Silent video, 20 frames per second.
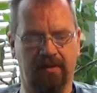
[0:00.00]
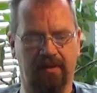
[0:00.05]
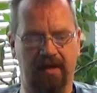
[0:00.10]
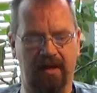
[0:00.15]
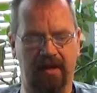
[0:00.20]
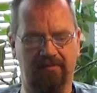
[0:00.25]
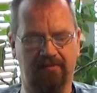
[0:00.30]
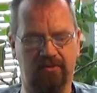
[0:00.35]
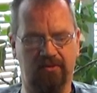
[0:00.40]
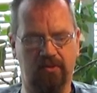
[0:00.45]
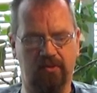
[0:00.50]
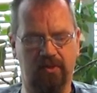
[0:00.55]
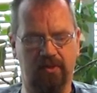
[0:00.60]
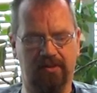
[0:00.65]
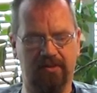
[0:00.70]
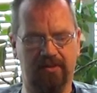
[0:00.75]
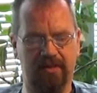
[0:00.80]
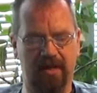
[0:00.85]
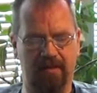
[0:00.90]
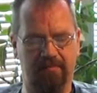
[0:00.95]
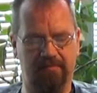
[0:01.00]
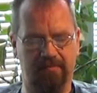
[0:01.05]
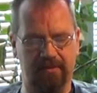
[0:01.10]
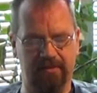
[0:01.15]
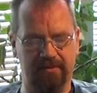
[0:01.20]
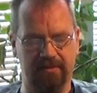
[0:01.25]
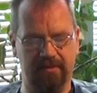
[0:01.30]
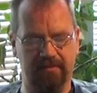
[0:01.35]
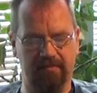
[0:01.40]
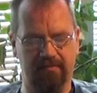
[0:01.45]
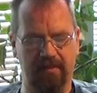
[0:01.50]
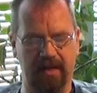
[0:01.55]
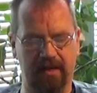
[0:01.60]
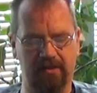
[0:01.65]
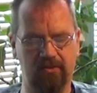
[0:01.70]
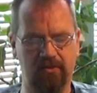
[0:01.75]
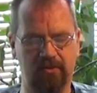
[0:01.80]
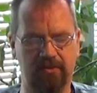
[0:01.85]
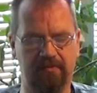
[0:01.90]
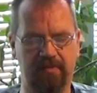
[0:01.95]
I have two examples.
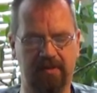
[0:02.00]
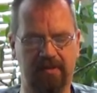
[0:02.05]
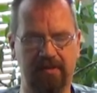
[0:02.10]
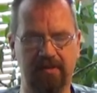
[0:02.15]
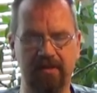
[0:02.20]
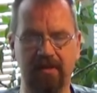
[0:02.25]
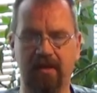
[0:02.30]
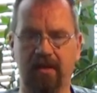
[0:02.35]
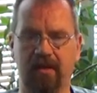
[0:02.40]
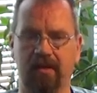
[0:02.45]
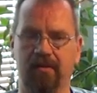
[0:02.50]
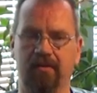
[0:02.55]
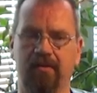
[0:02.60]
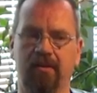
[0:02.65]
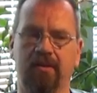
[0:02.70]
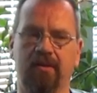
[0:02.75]
Magnus Betnér,